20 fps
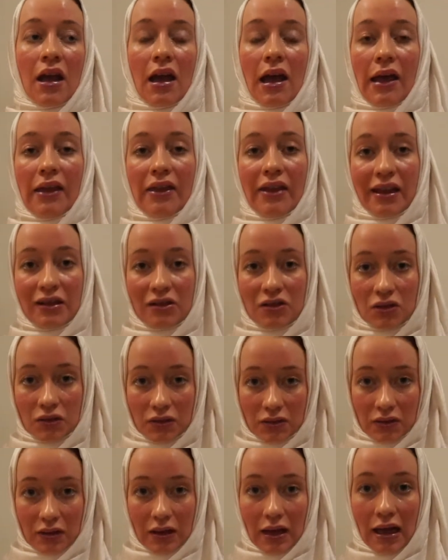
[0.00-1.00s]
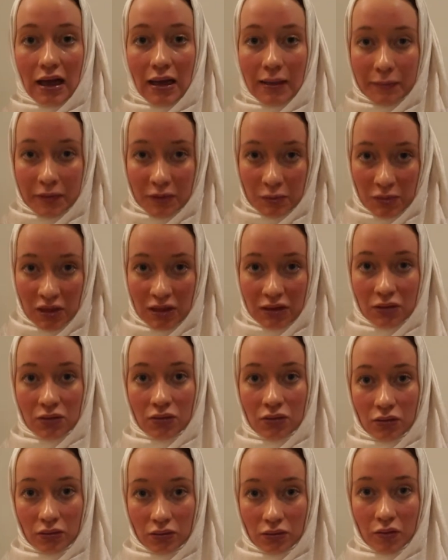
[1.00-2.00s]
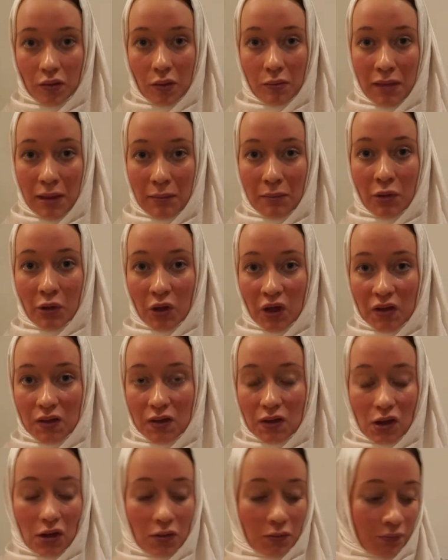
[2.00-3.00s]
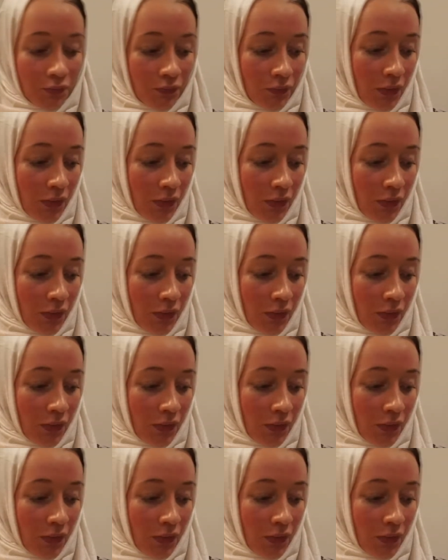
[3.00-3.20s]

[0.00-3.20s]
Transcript: And that just helps me to remember it, you know.